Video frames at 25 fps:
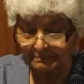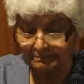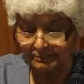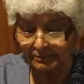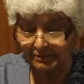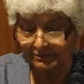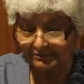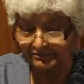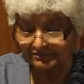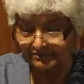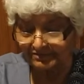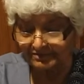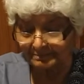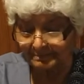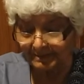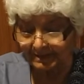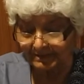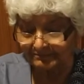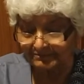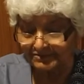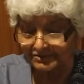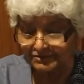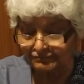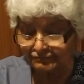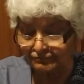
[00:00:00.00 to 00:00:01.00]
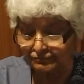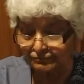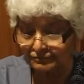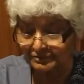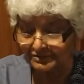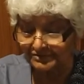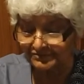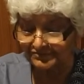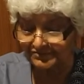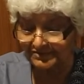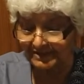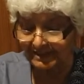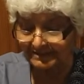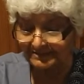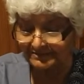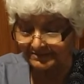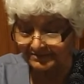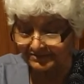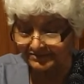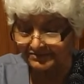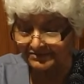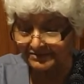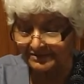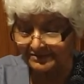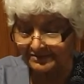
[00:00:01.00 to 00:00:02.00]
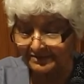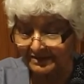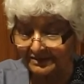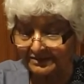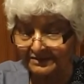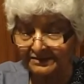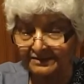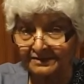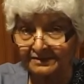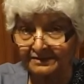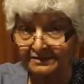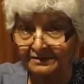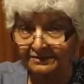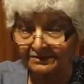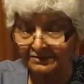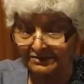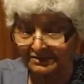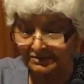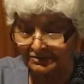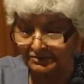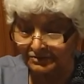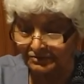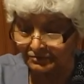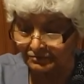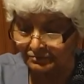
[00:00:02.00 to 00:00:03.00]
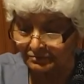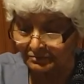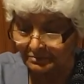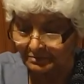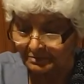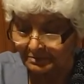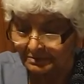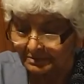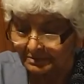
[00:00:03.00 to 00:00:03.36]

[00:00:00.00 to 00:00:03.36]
process by which food is digested and turned into